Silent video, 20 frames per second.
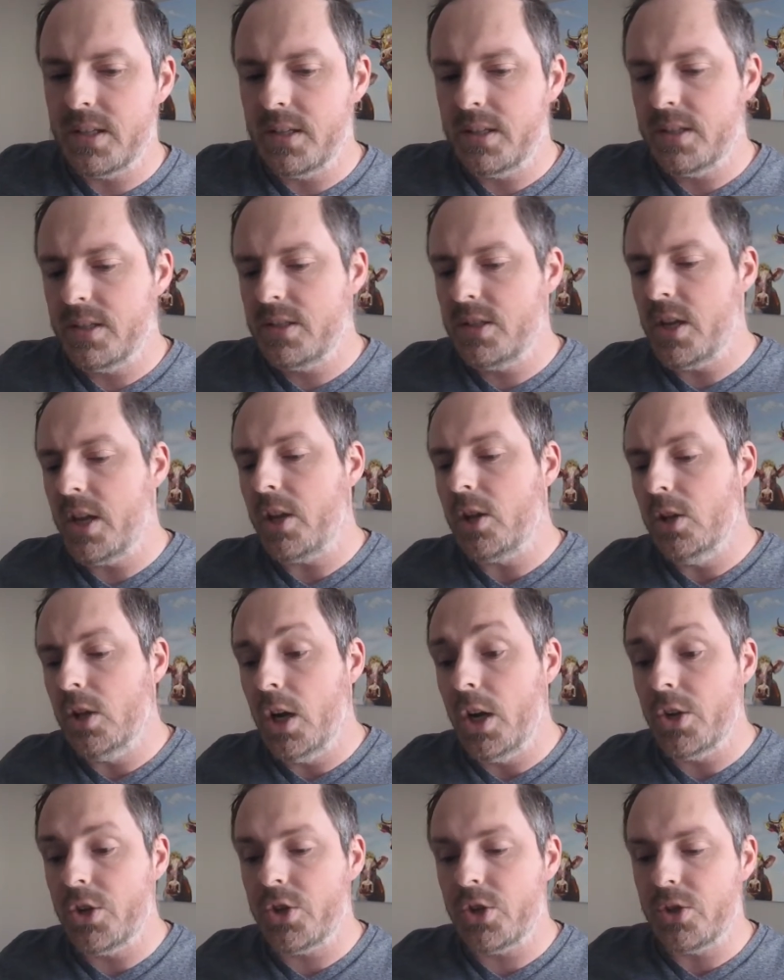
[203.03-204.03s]

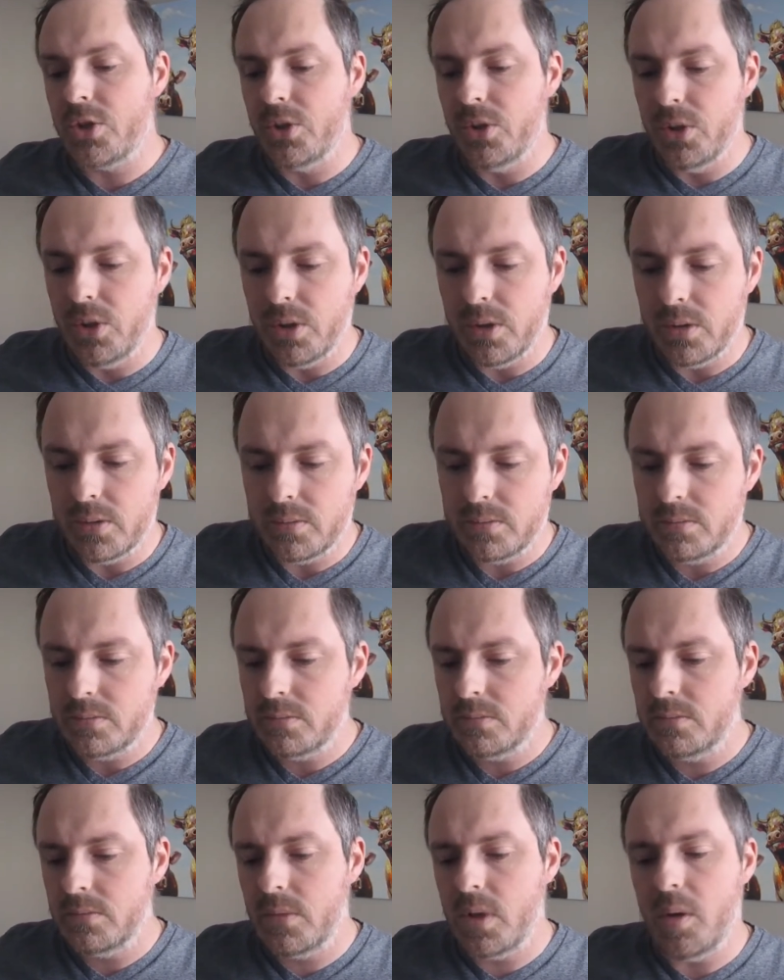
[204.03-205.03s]
psychological
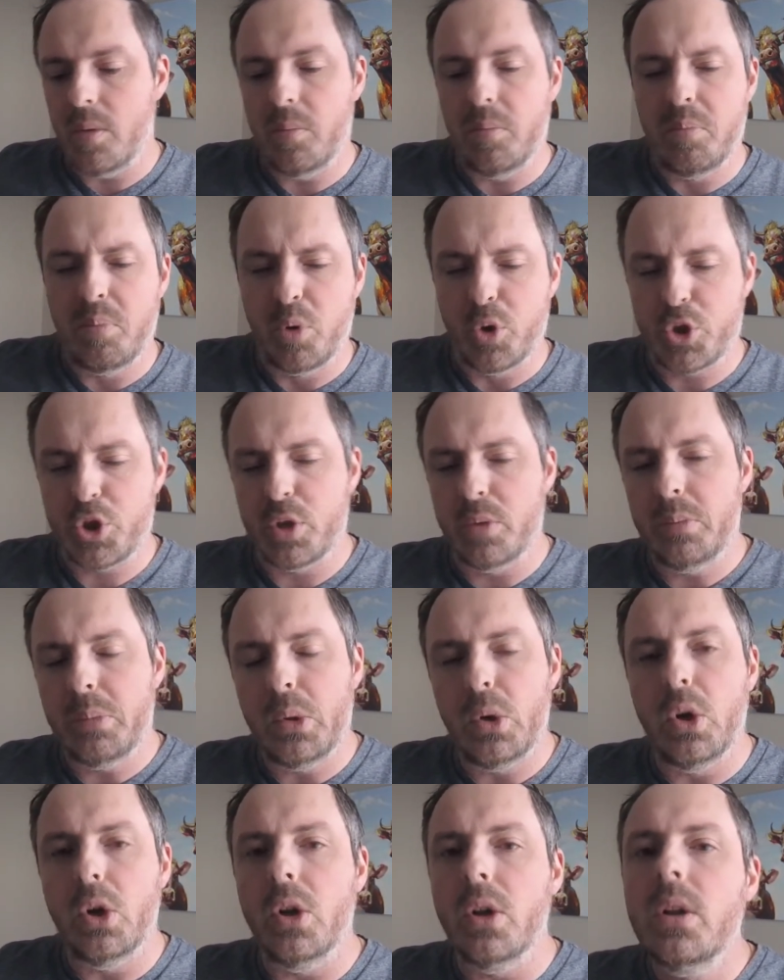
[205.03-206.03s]
push and
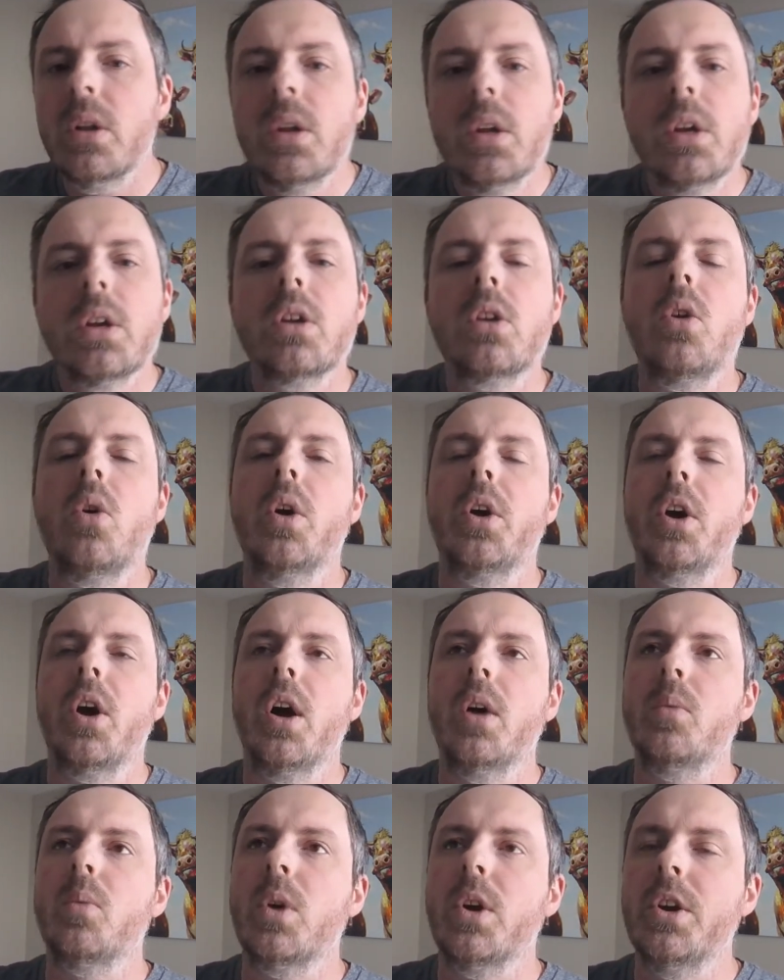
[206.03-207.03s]
pull going
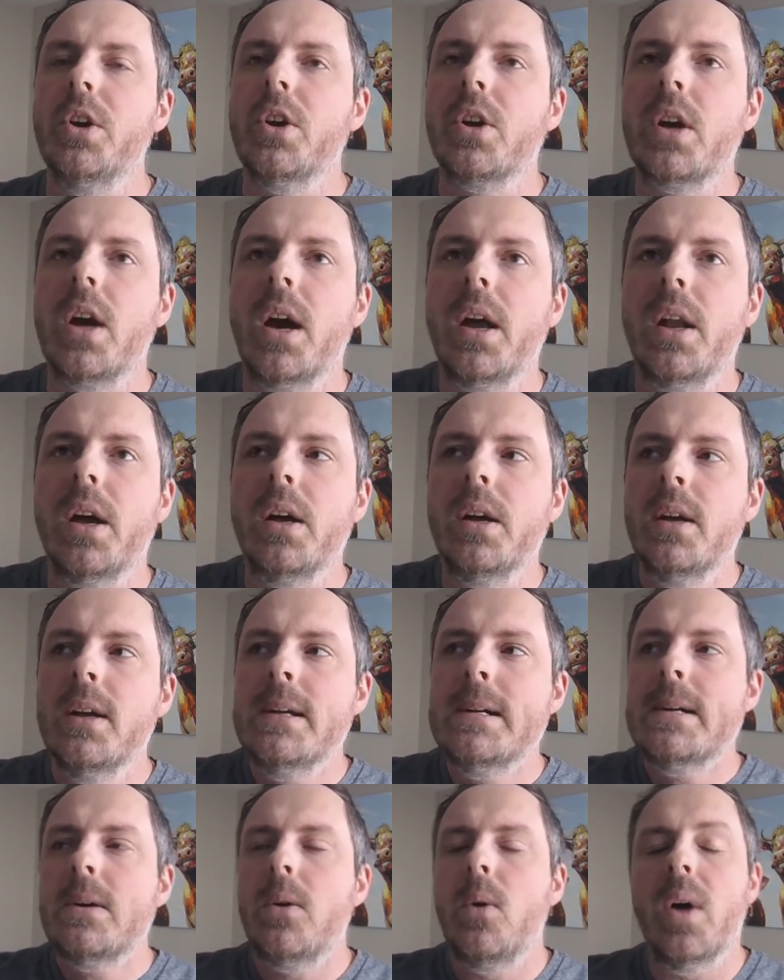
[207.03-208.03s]
on where you're kind of,
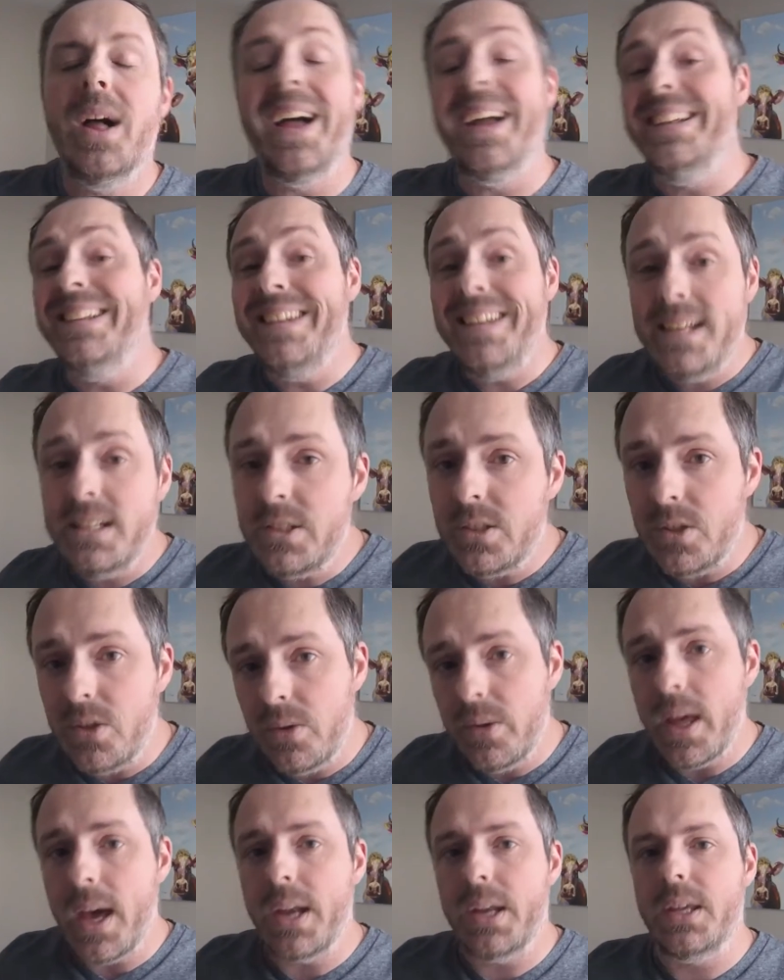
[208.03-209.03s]
I need to do
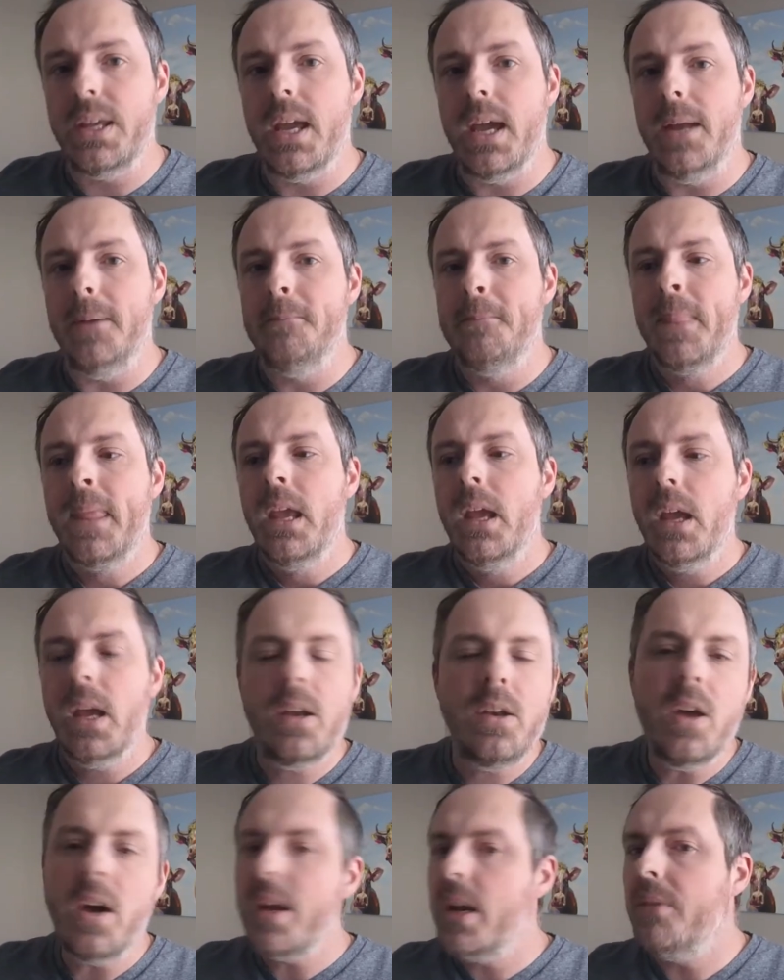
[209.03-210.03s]
that again. And
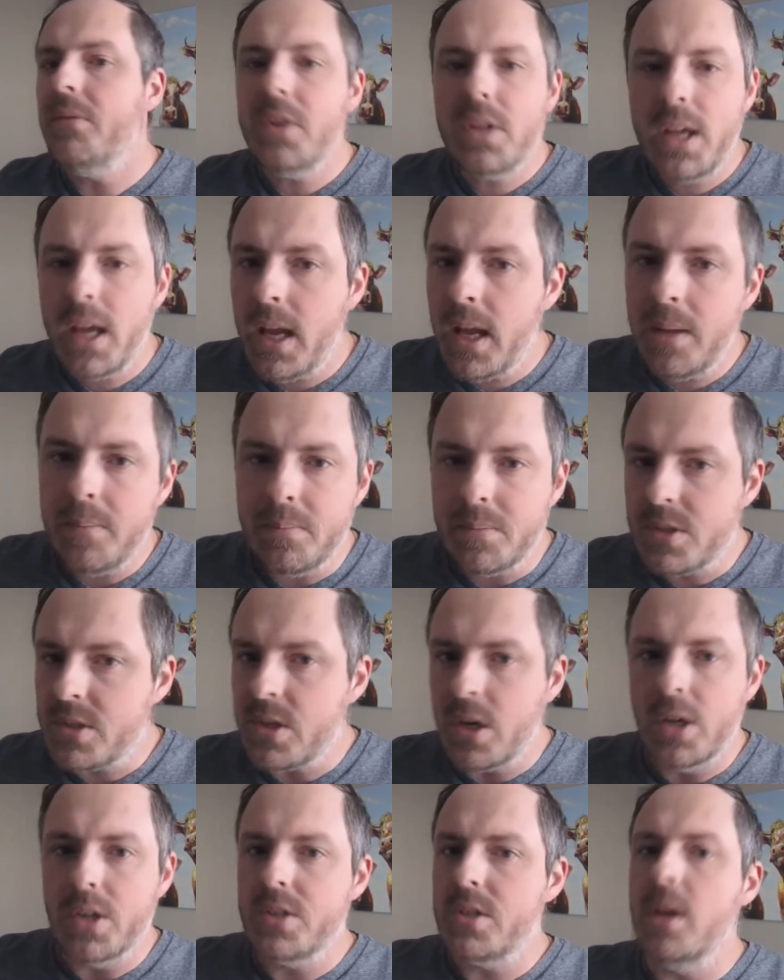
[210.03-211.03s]
not every game
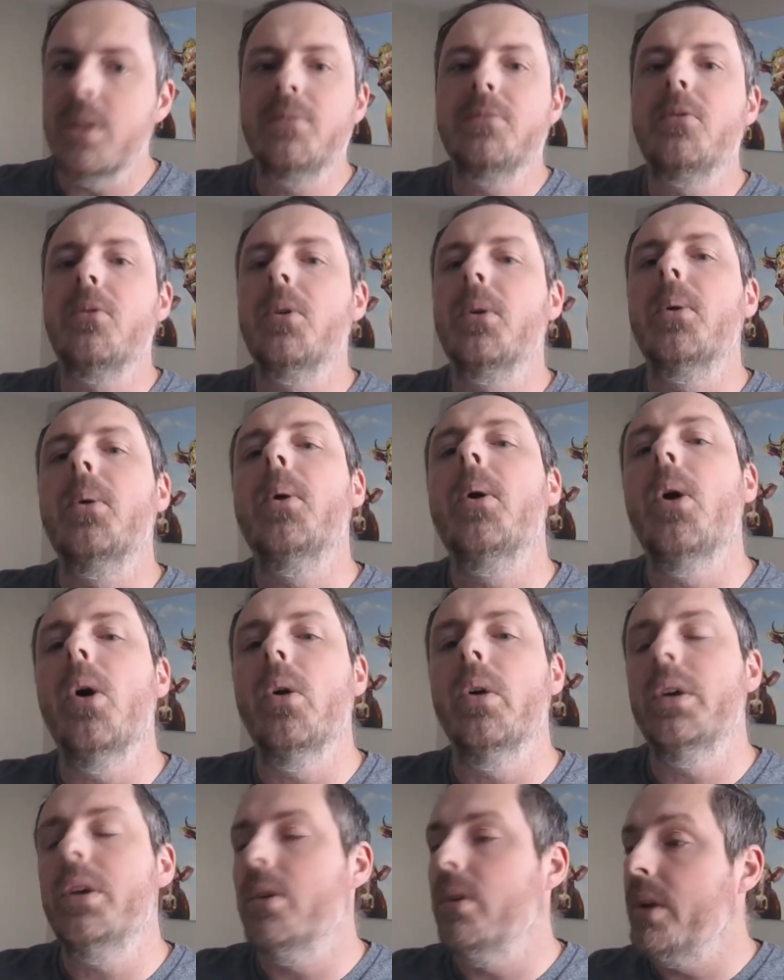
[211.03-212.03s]
starts on 4 in a
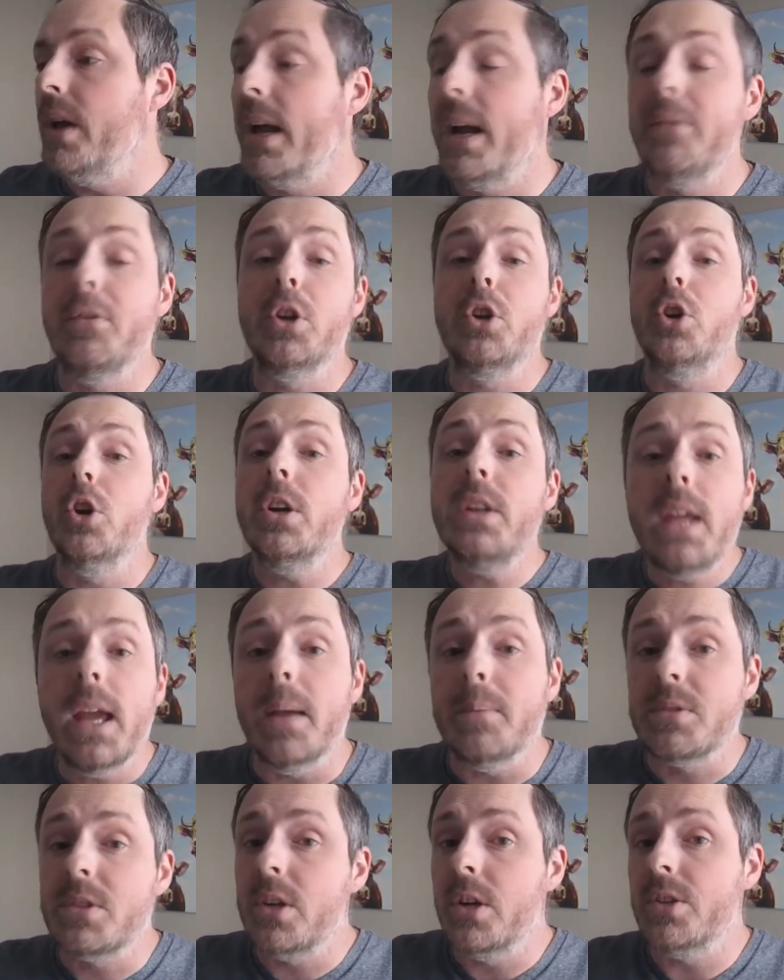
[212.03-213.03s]
row. Not every good
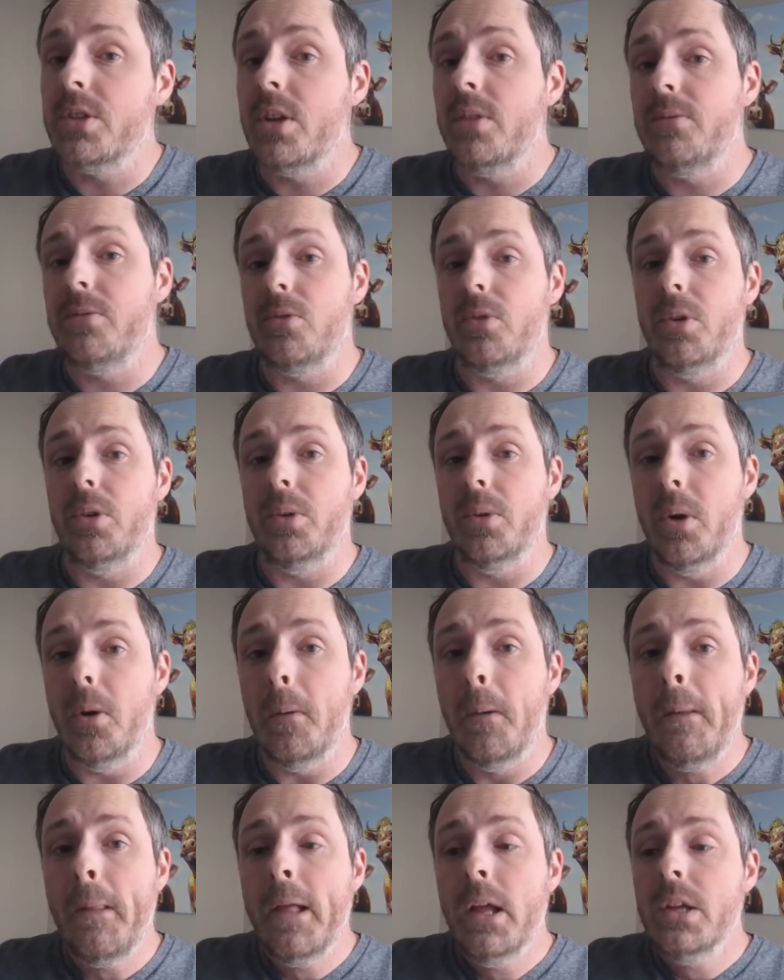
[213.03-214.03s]
game starts on 4 in a row.
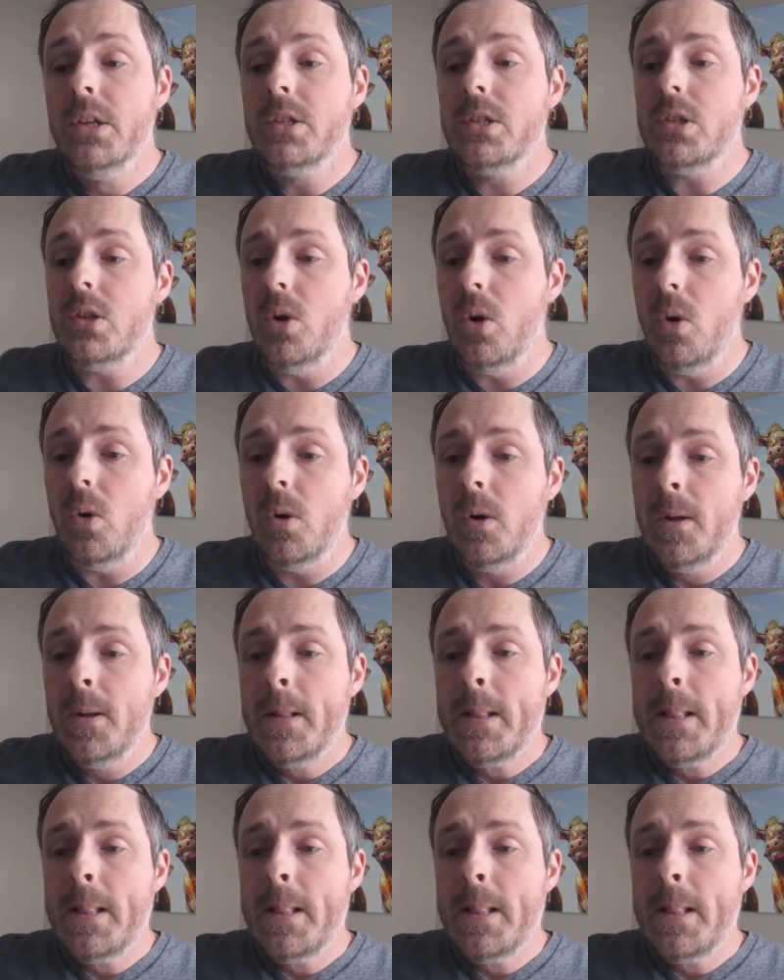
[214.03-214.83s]
So